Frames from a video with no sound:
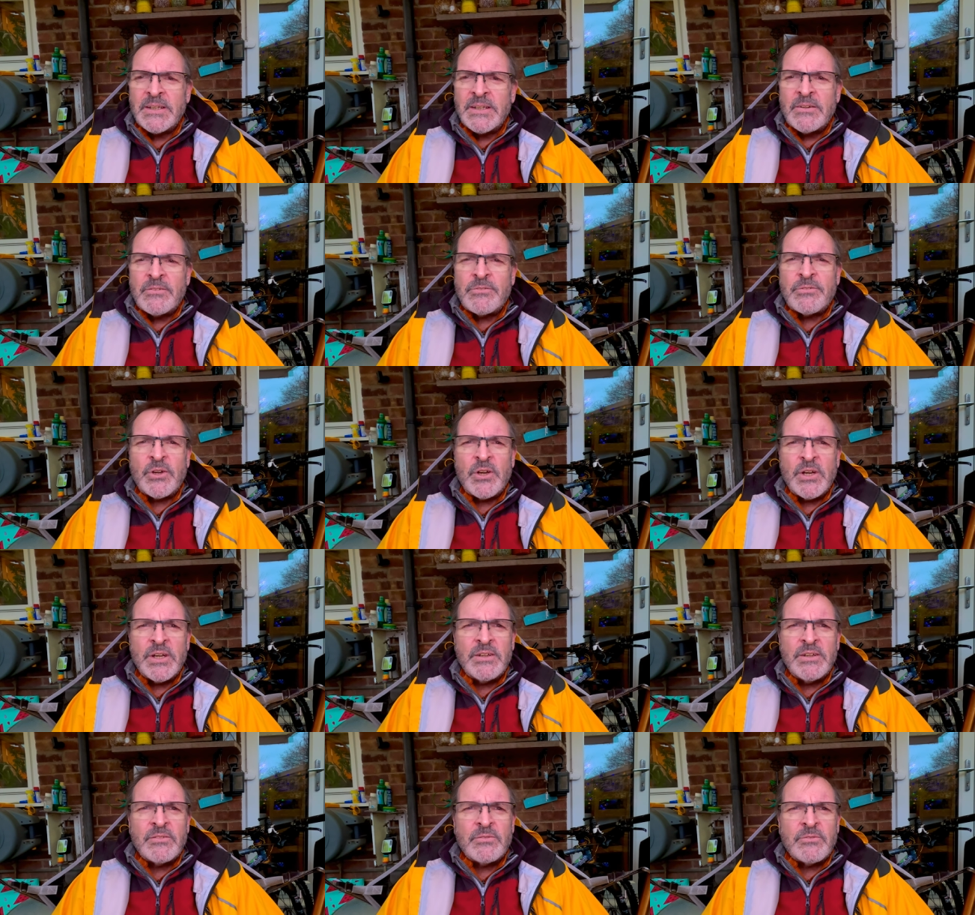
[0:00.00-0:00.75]

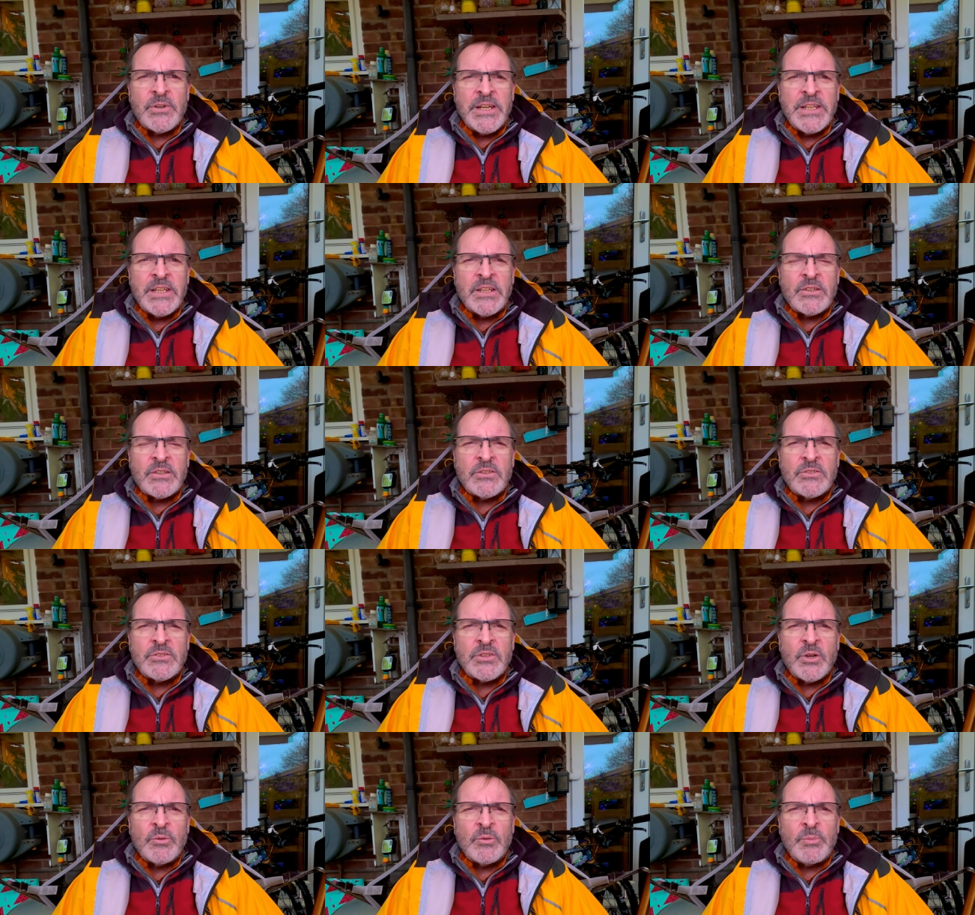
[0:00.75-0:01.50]
fly
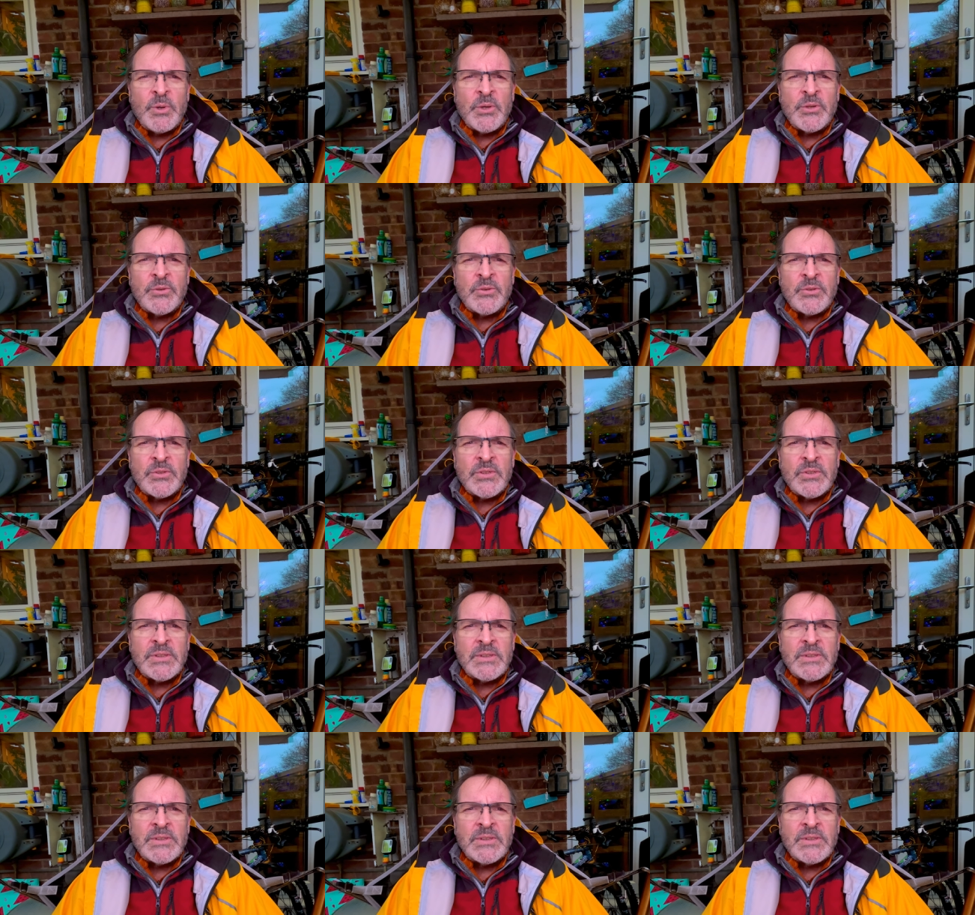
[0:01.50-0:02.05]
radio-controlled models,